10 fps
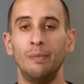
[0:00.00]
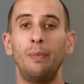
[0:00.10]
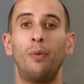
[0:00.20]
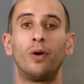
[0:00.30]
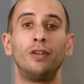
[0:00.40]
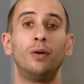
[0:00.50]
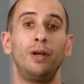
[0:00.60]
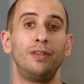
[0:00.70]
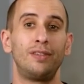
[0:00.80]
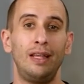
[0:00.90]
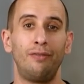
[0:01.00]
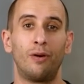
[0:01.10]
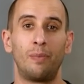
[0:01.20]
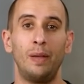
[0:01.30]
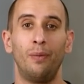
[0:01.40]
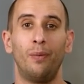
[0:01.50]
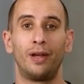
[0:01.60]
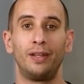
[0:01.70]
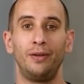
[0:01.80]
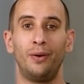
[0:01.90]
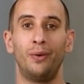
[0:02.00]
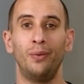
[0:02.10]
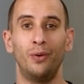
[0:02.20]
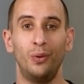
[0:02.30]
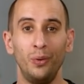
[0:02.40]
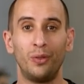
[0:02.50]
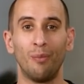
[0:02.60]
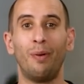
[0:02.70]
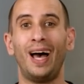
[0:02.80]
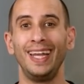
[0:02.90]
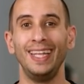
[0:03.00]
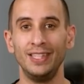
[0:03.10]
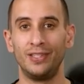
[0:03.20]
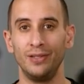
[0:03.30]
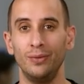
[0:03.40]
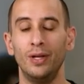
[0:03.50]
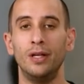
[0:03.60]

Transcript: People wanna know what you stand for. People wanna know who they're buying into.